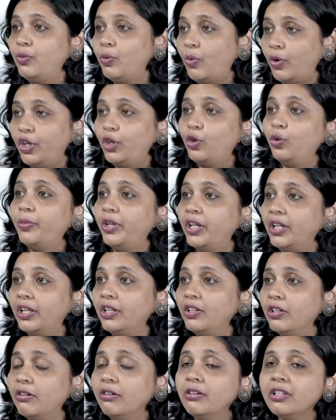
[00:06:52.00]
we wanted to bring
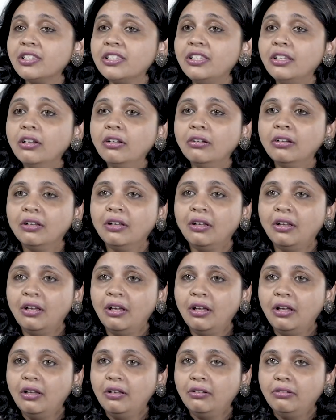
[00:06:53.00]
in here, is the
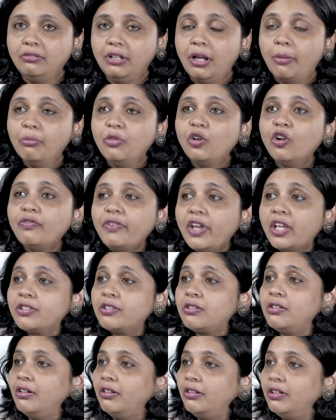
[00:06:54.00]
number of
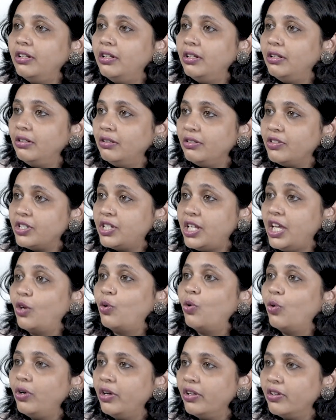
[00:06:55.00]
external
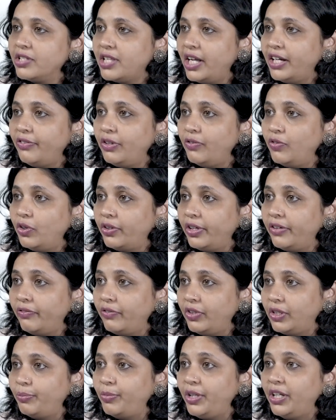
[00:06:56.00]
stakeholders that we work
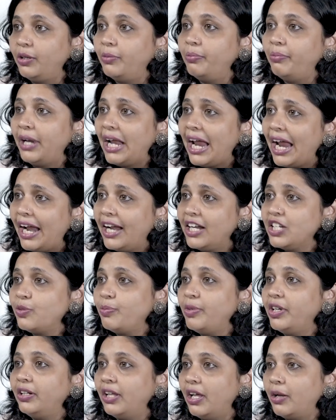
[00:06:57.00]
with, be it brands,
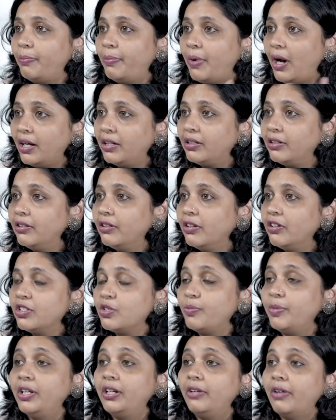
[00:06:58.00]
be it our partners,
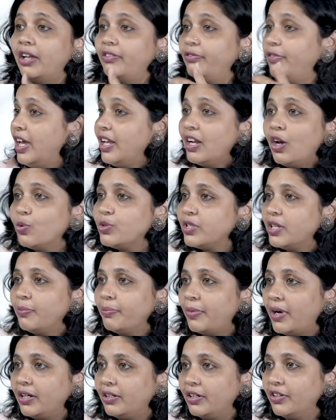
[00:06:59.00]
be it our warehousing
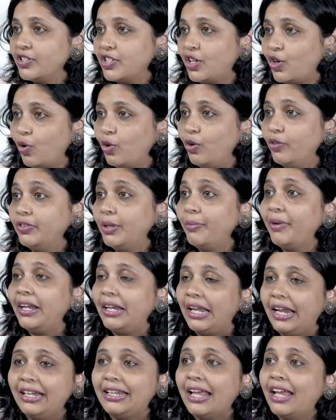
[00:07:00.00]
partners and all of them. And
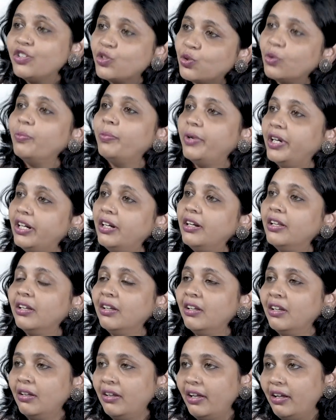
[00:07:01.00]
it has to build
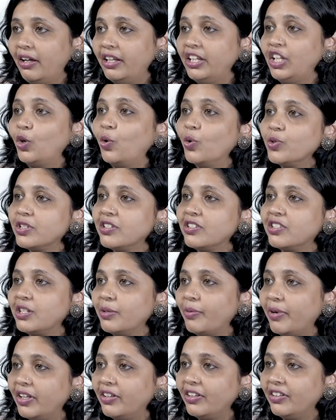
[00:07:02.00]
an
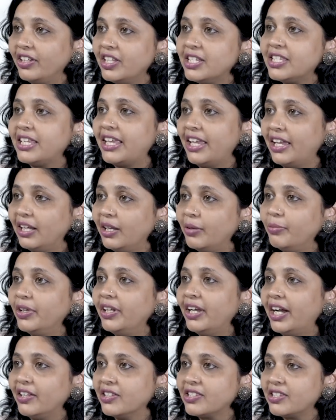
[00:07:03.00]
ecosystem and a really
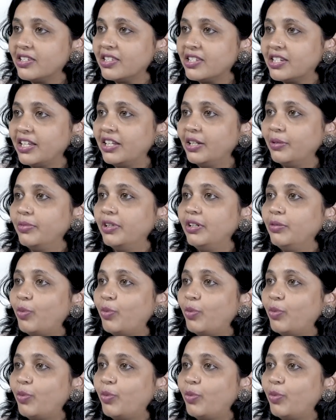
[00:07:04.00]
scalable and a sustainable,